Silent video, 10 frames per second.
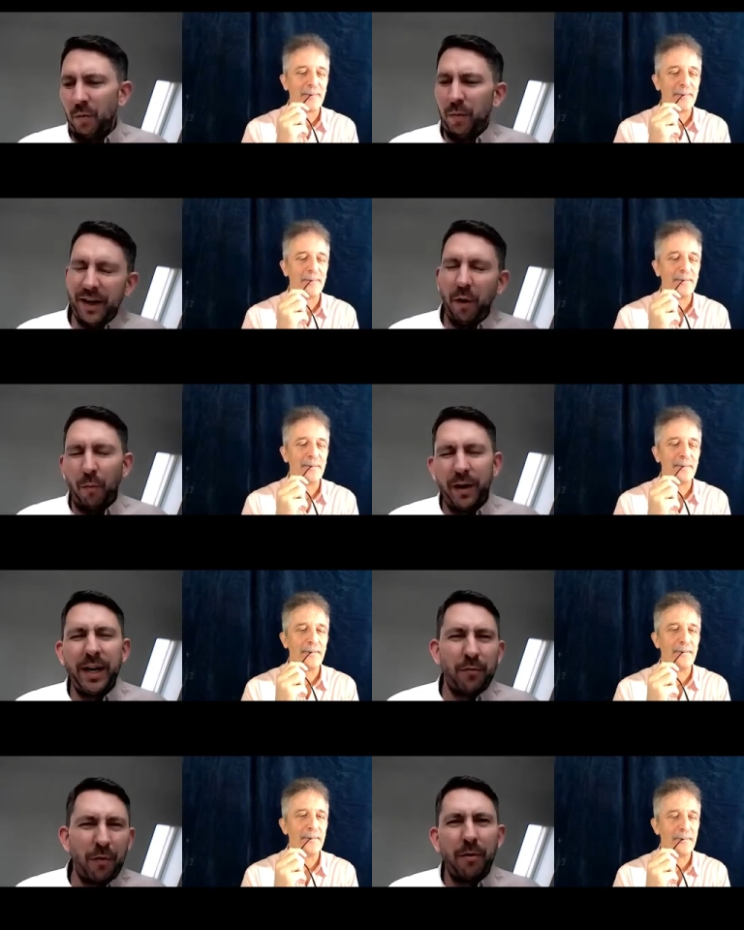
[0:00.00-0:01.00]
Speaker 1: we're not really
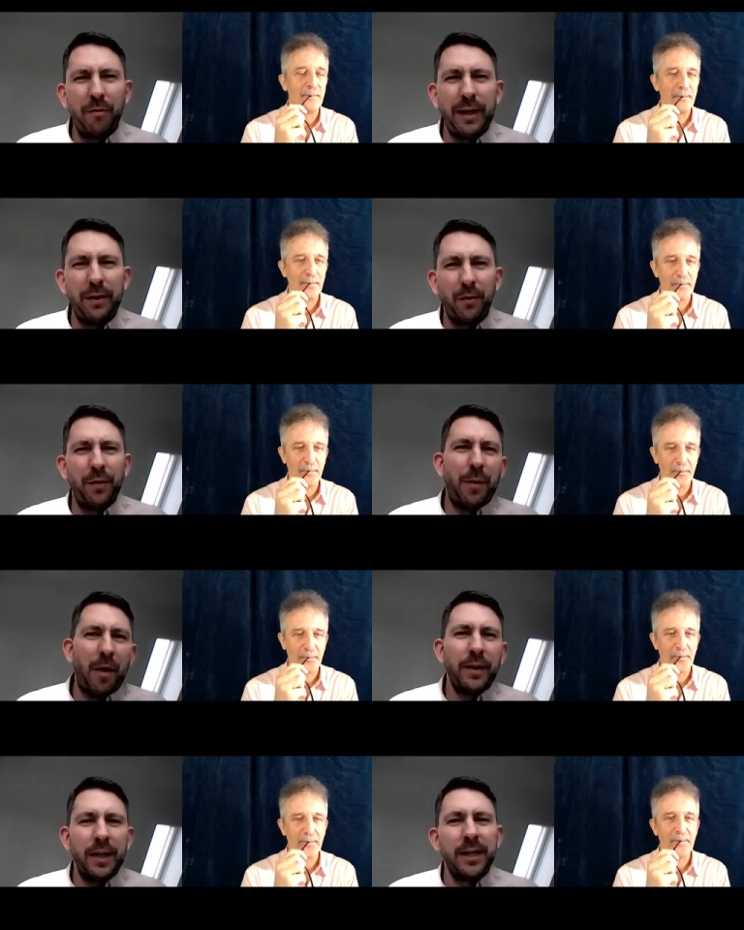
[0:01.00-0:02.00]
growing, or the
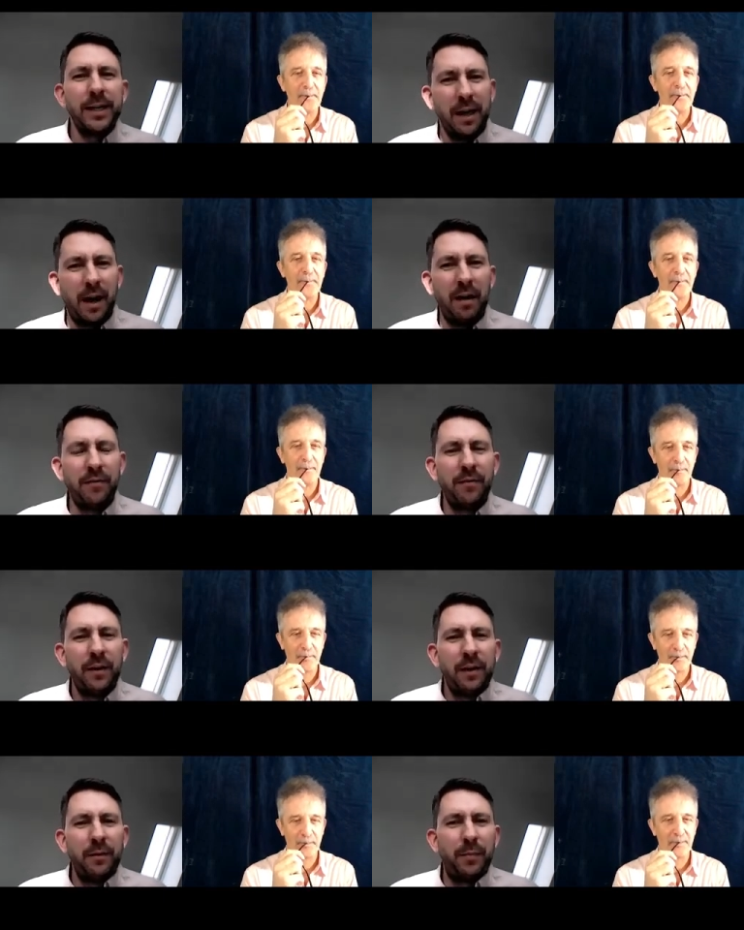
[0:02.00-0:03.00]
market is tough,
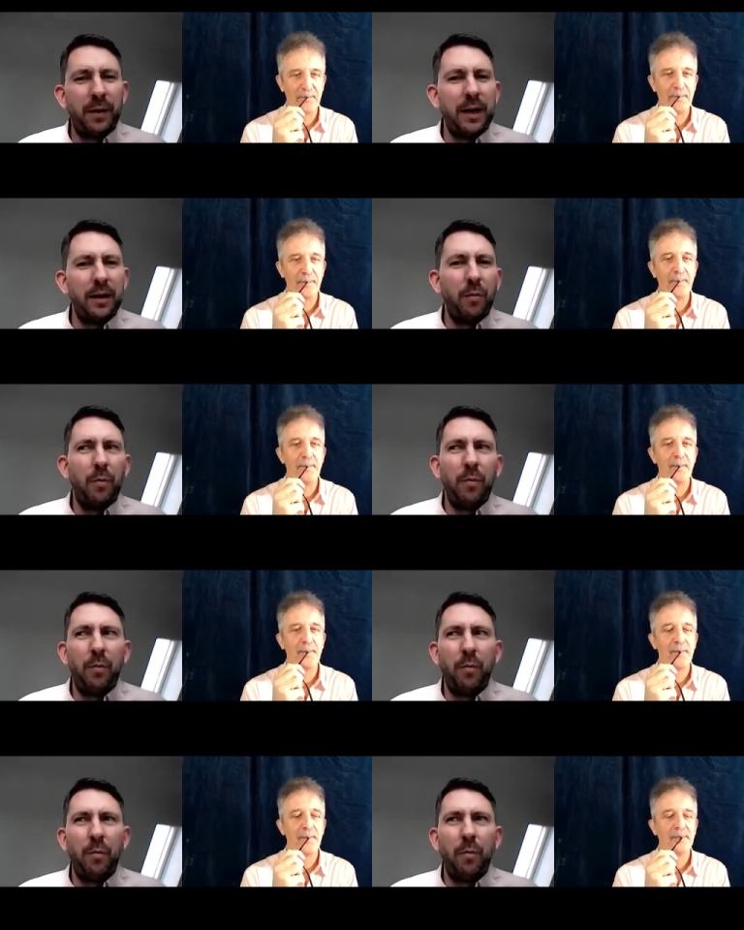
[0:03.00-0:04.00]
but
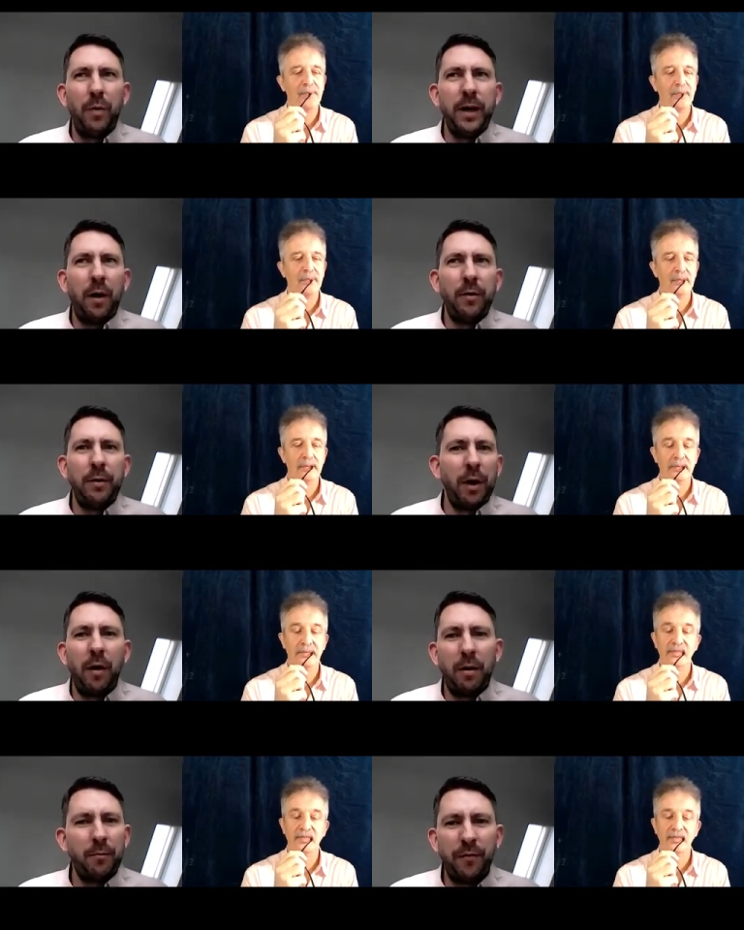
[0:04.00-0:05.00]
we only
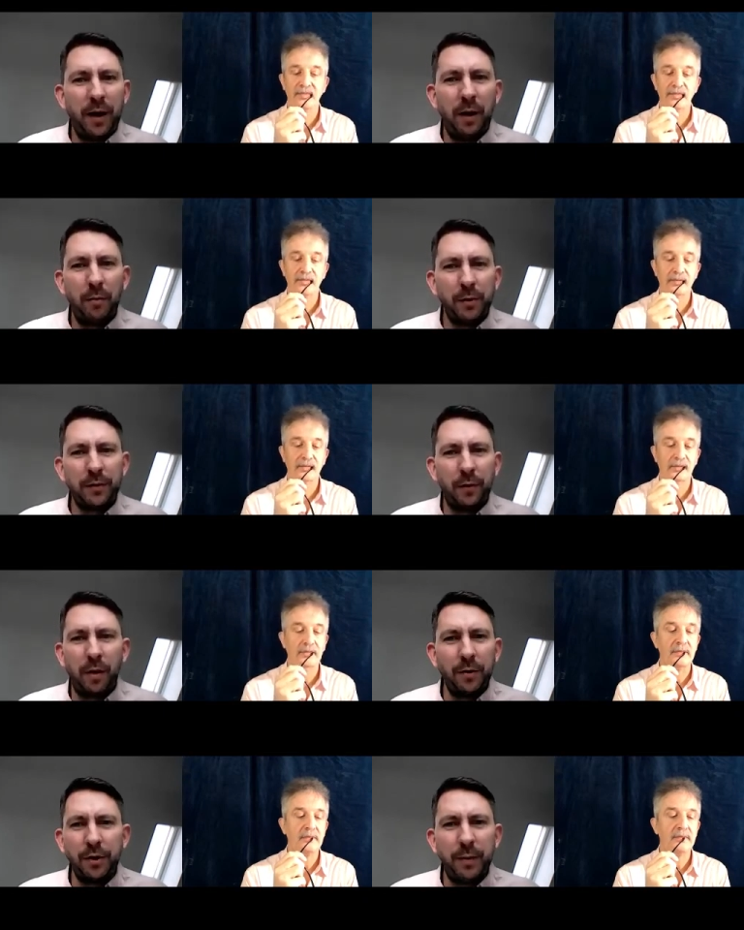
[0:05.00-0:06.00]
rely on referrals for
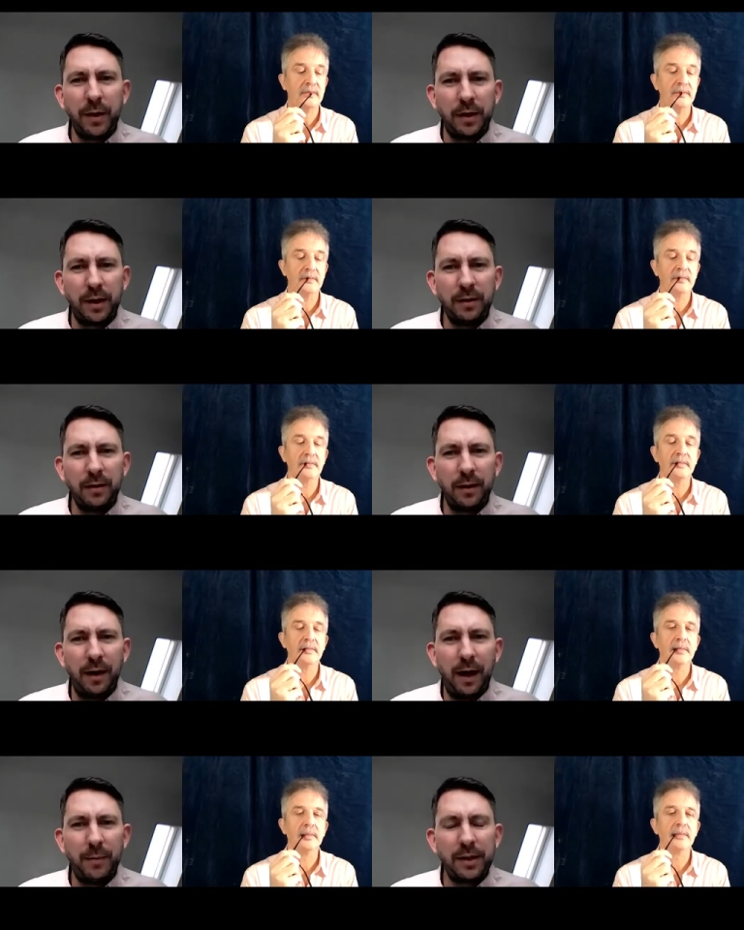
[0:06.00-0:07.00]
our new business.
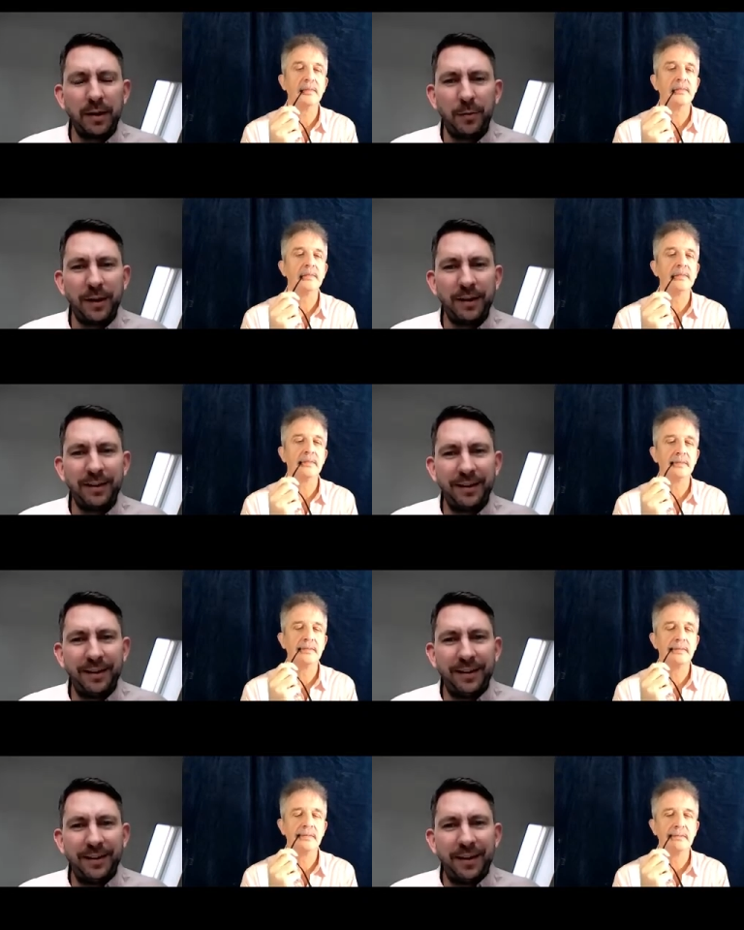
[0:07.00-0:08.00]
Um, it's like, well,
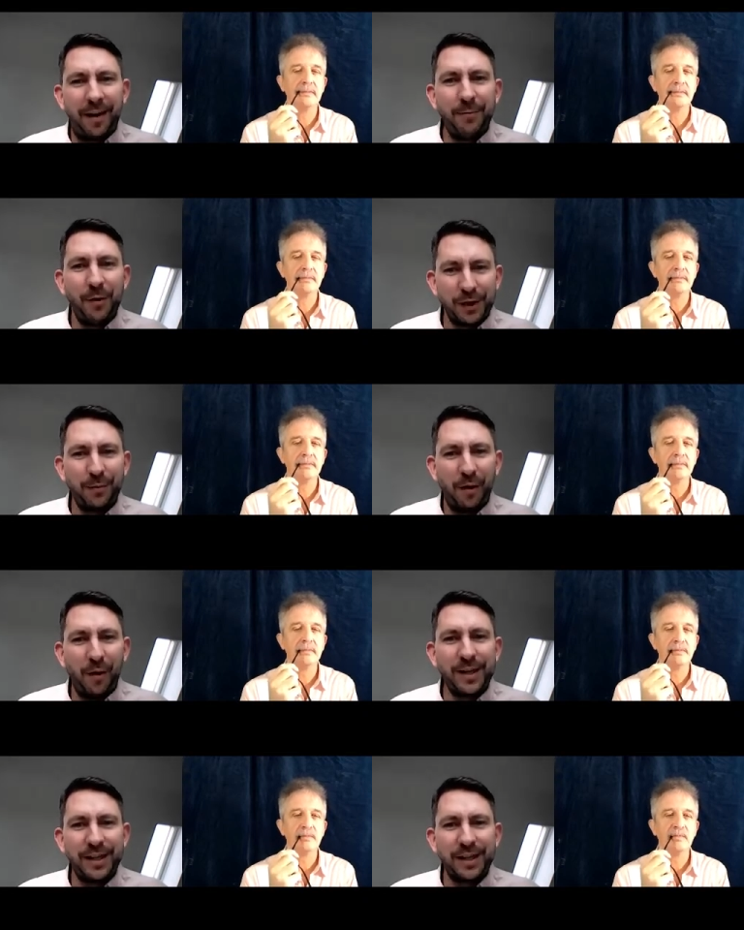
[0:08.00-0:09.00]
I'm not
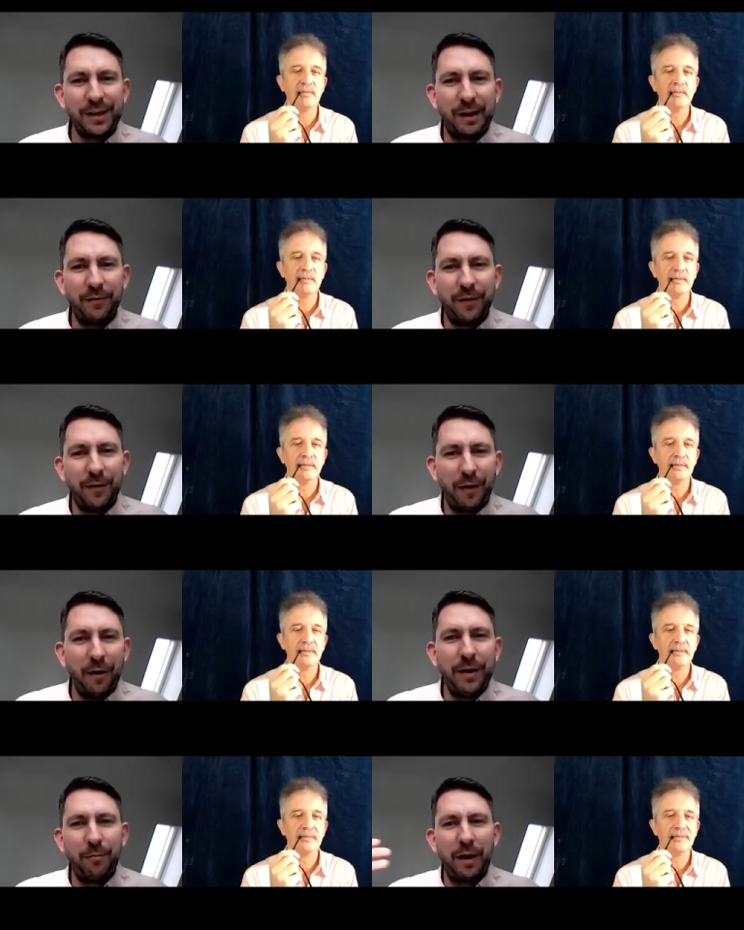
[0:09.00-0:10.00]
surprised it's tough. If you're
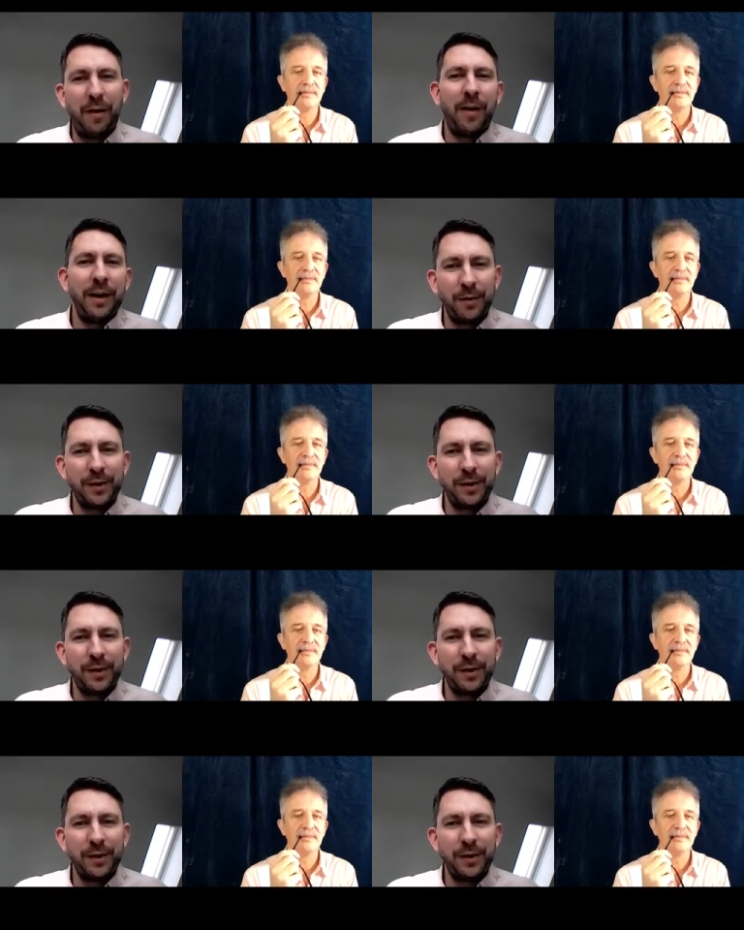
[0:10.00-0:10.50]
only reliant on